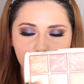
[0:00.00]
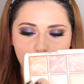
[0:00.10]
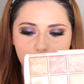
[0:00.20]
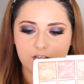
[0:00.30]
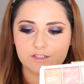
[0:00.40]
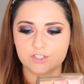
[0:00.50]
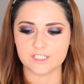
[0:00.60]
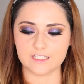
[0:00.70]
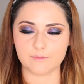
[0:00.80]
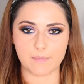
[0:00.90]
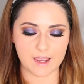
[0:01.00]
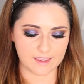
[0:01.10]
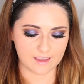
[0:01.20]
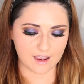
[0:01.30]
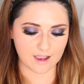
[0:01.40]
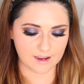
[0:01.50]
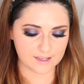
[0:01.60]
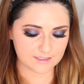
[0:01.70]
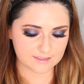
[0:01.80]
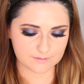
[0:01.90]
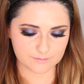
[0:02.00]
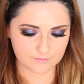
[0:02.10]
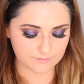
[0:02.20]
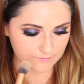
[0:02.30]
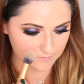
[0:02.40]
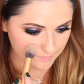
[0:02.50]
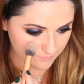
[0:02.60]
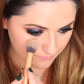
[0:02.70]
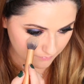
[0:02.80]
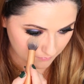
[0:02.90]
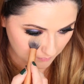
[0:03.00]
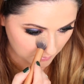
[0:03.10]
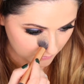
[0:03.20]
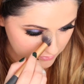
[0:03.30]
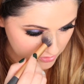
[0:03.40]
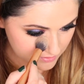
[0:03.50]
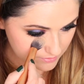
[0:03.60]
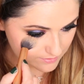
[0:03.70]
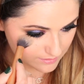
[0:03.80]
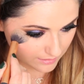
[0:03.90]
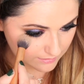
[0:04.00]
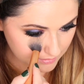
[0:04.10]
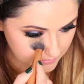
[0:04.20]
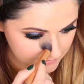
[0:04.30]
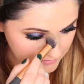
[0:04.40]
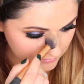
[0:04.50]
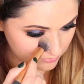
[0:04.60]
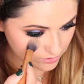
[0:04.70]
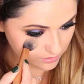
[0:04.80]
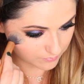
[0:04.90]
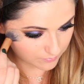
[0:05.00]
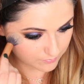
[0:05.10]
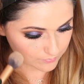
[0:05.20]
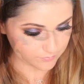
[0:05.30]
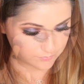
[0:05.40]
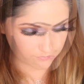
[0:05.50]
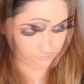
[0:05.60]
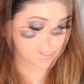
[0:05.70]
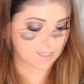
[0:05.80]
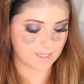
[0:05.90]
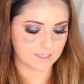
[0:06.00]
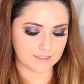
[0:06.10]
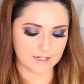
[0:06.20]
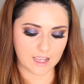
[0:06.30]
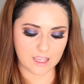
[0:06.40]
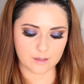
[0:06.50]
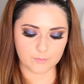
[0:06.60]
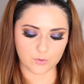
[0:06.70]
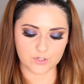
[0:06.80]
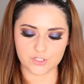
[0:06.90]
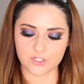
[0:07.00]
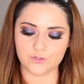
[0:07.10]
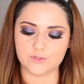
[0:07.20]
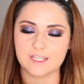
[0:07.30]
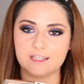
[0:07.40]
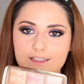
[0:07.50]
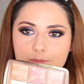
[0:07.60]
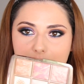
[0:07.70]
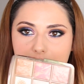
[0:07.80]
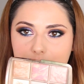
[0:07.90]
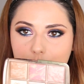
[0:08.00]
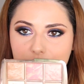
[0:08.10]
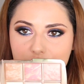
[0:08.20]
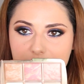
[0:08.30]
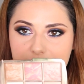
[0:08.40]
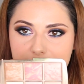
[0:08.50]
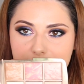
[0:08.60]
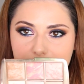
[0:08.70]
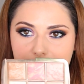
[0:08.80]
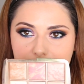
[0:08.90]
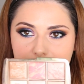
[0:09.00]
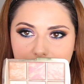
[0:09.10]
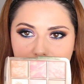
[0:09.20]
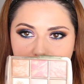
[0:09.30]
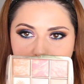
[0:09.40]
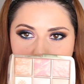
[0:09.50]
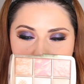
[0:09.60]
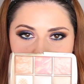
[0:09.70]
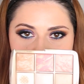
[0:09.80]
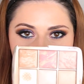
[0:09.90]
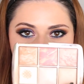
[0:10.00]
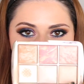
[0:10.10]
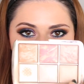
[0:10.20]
for underneath my eyes, just to set the concealer. And then I am going to use Dim Light, which is the darker powder